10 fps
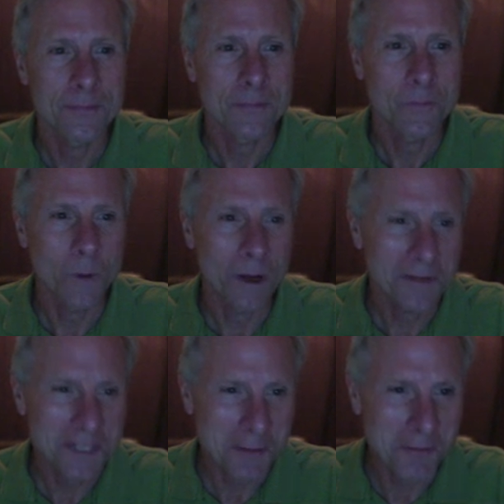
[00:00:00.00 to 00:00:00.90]
Well,
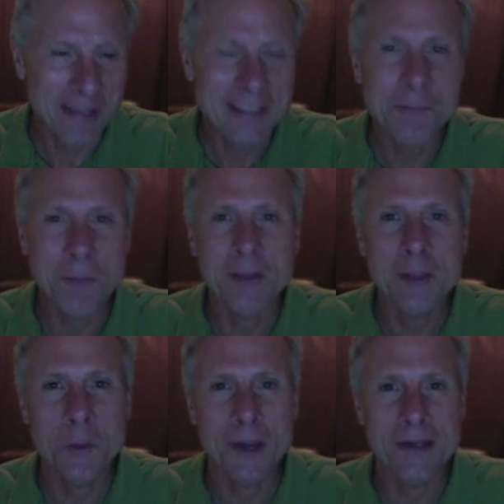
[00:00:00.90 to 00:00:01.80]
this effective monthly
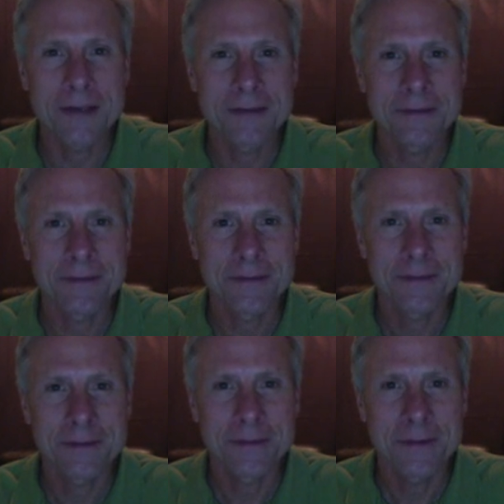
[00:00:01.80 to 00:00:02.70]
rate.
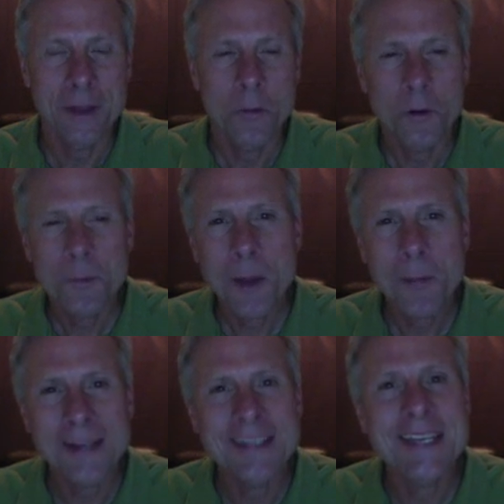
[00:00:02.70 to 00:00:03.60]
What about
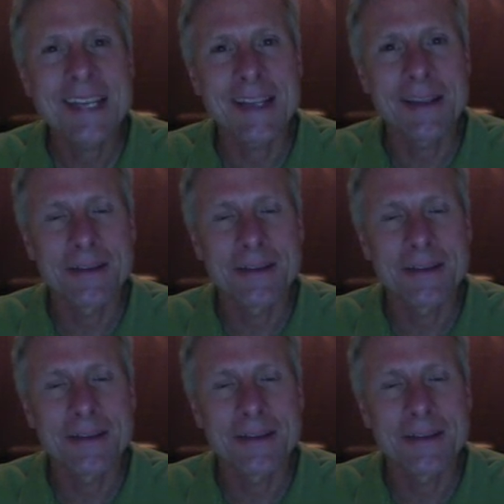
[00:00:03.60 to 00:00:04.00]
my T?